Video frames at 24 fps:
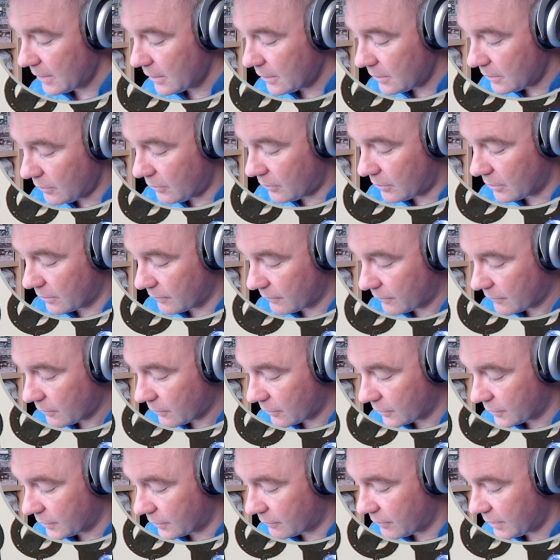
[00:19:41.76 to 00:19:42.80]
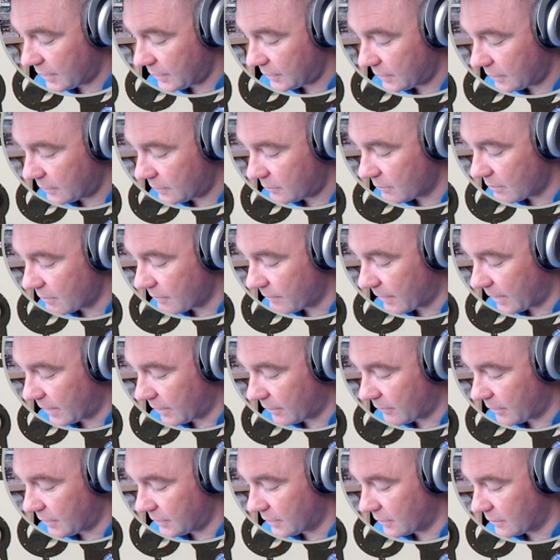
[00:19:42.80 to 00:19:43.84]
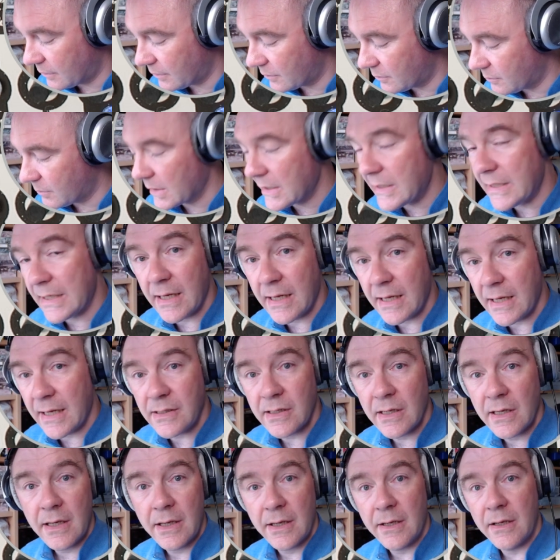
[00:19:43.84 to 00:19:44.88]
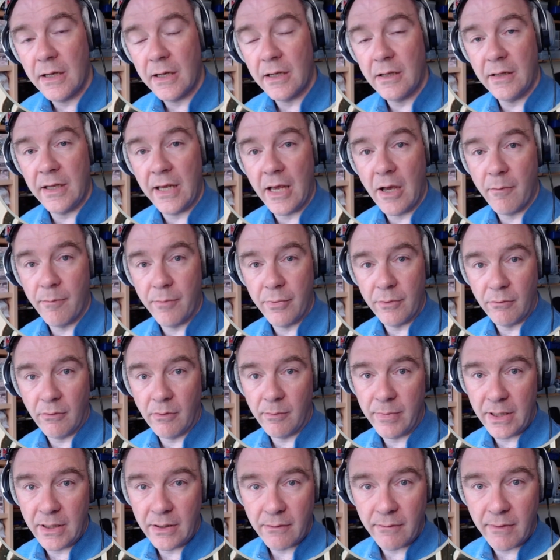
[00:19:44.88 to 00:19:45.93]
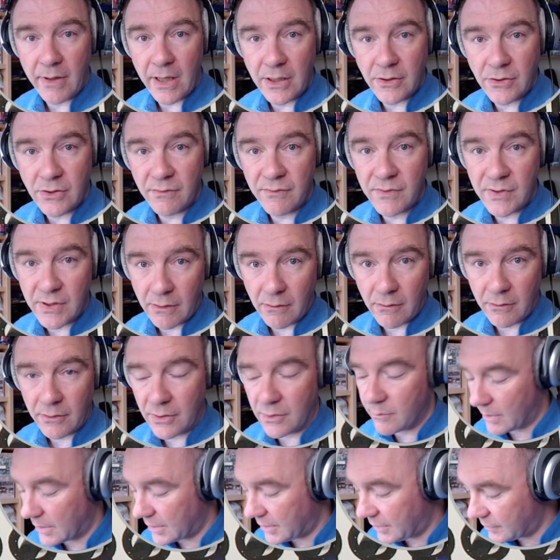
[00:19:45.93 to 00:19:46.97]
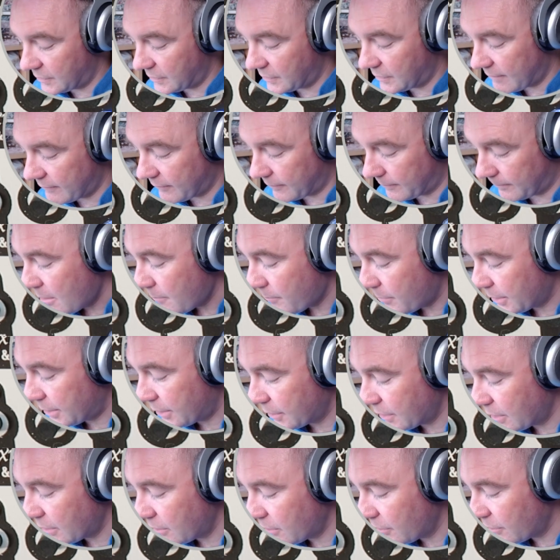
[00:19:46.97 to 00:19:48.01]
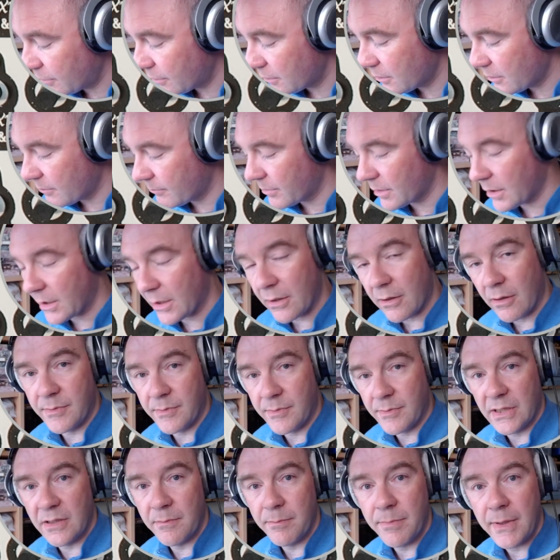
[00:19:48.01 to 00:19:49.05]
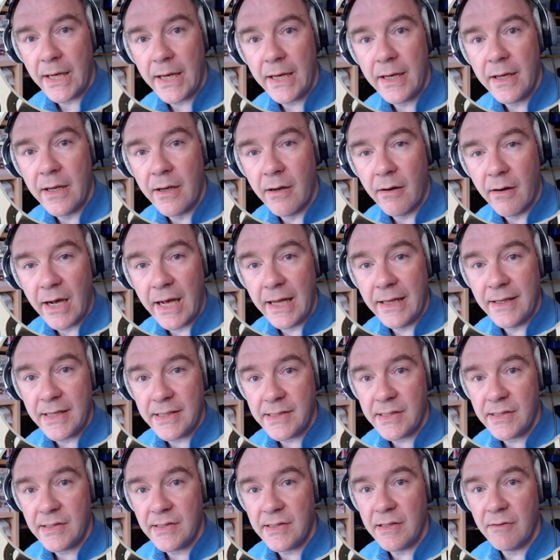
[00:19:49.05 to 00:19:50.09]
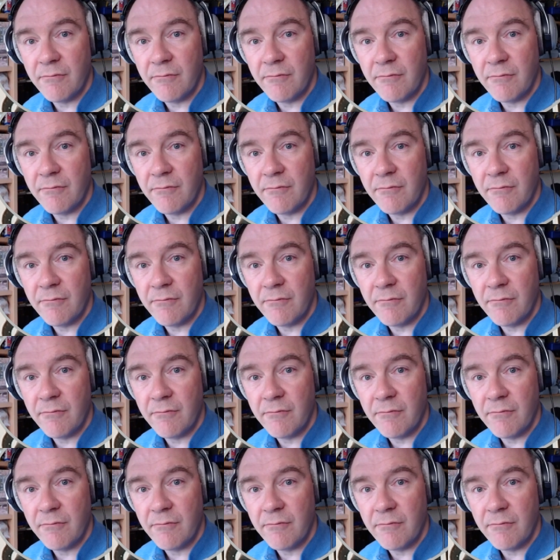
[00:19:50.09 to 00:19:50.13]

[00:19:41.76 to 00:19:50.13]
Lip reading: You can, of course, increase it. So if I increase it to 28, the output will be in the range of 0 to 27. But there's another number that comes into play here, and this is the